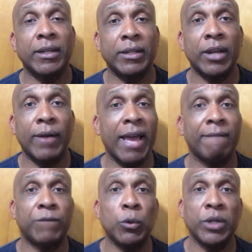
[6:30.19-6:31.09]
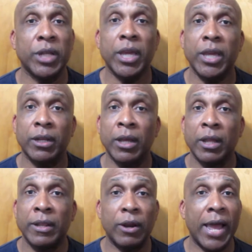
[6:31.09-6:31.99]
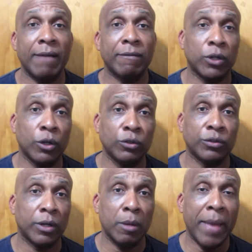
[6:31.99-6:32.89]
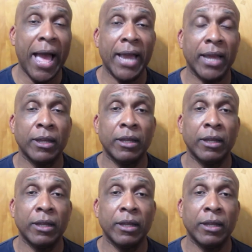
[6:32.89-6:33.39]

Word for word: they don't have food to eat, they don't have clothes on their back.